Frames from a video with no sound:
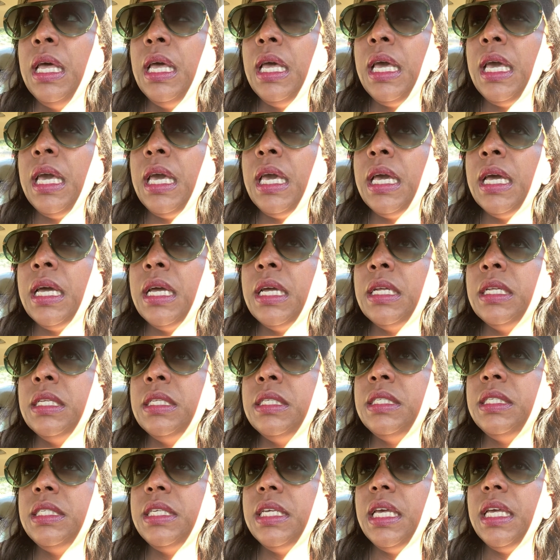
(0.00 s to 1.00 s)

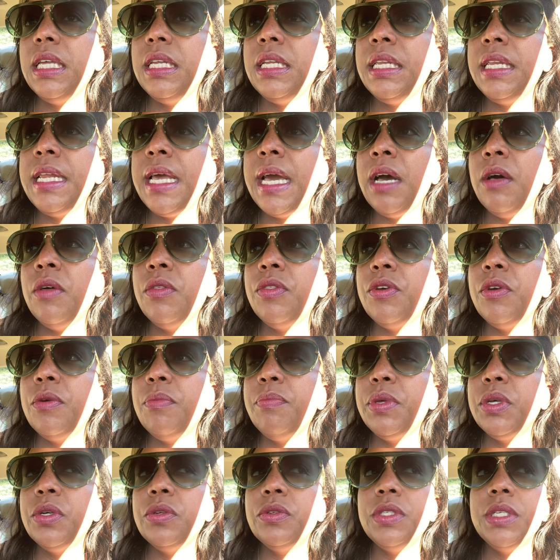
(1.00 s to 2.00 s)
And now they're
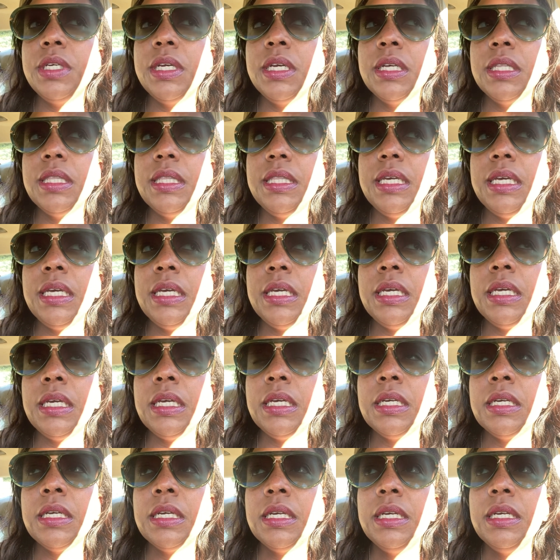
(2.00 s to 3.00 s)
building
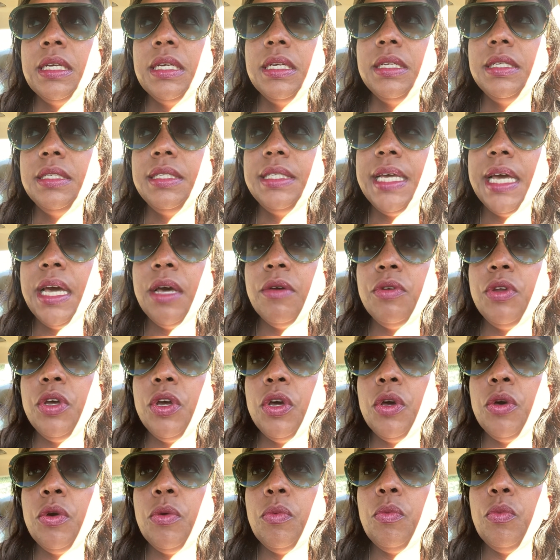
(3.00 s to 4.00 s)
the
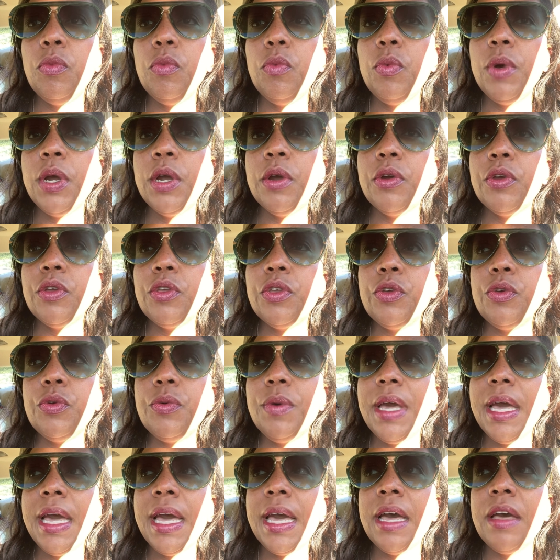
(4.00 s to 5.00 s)
townhome where you
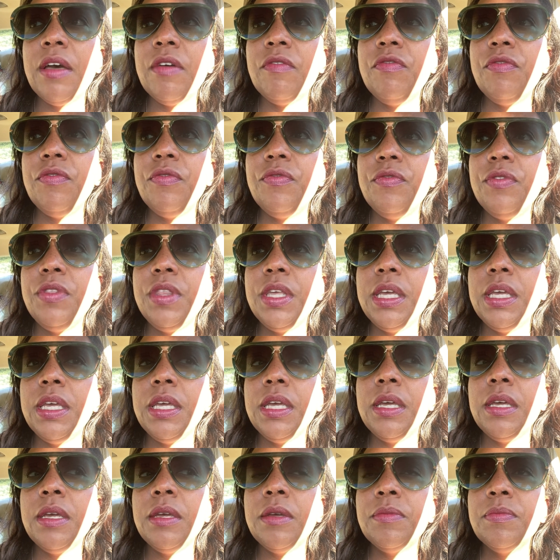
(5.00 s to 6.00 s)
have
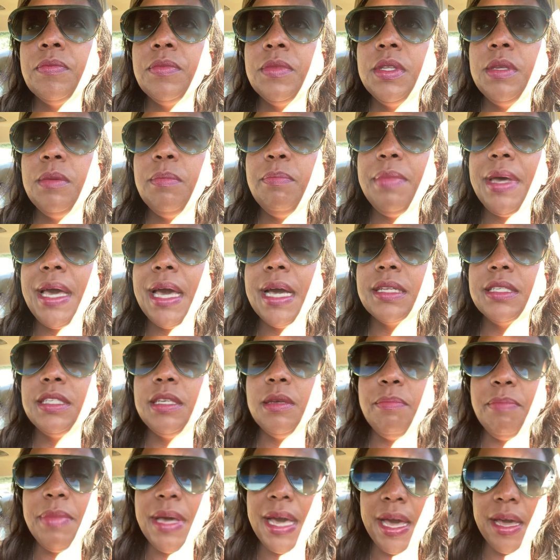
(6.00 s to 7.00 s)
the
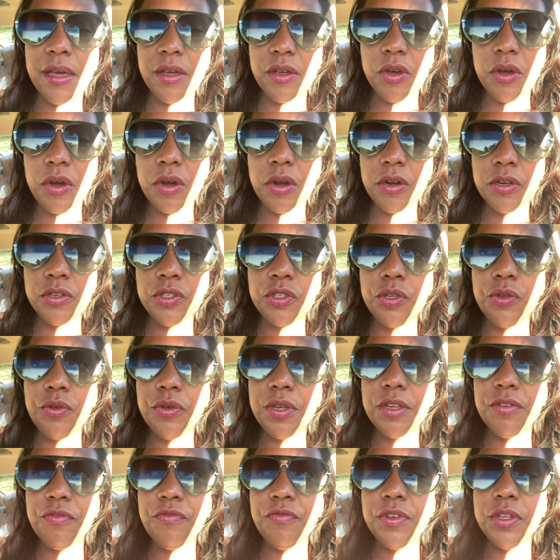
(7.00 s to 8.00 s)
back-to-back cars, so you
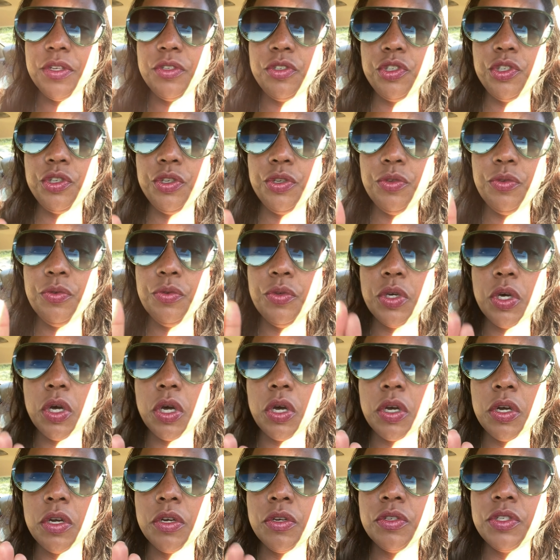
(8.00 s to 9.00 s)
can fit 2
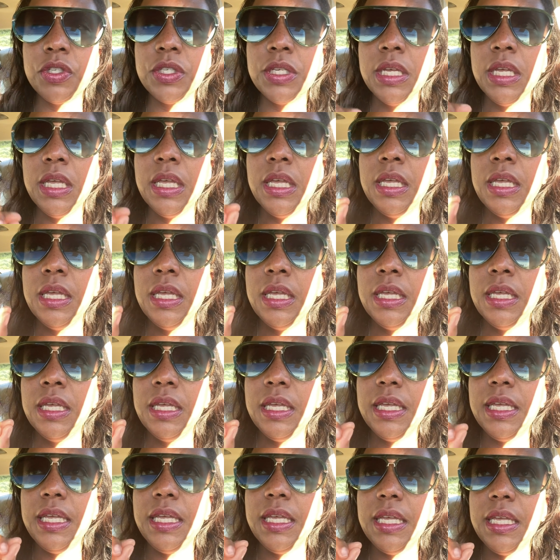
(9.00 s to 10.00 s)
cars
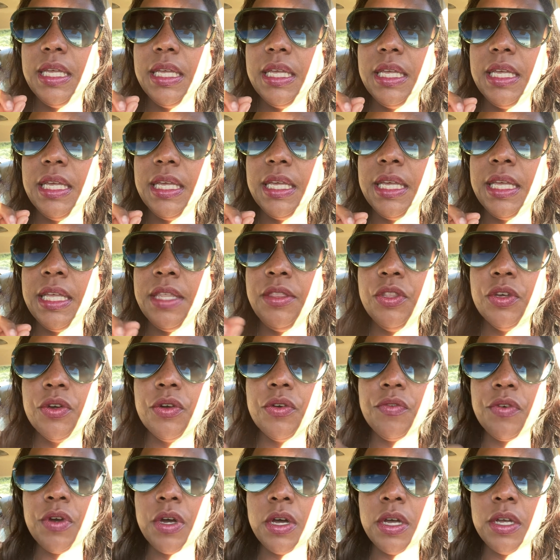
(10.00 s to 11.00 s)
in the
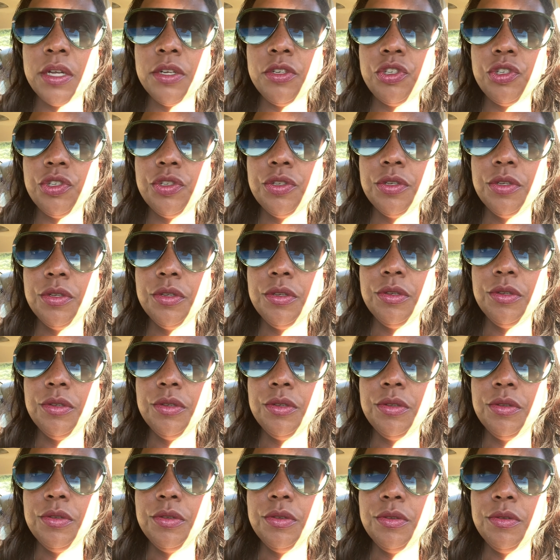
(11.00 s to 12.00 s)
garage
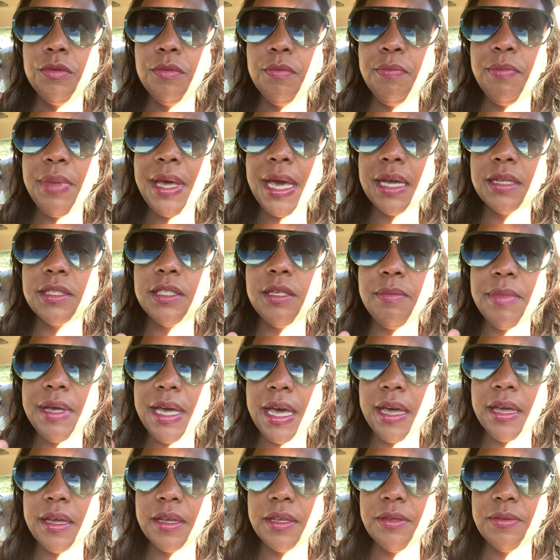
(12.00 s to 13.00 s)
back to
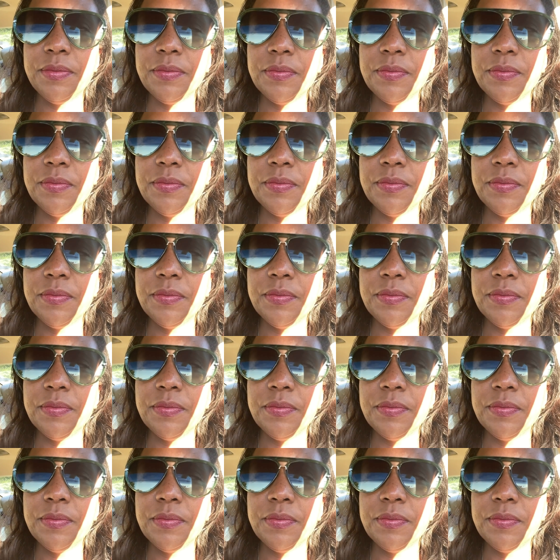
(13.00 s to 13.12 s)
back.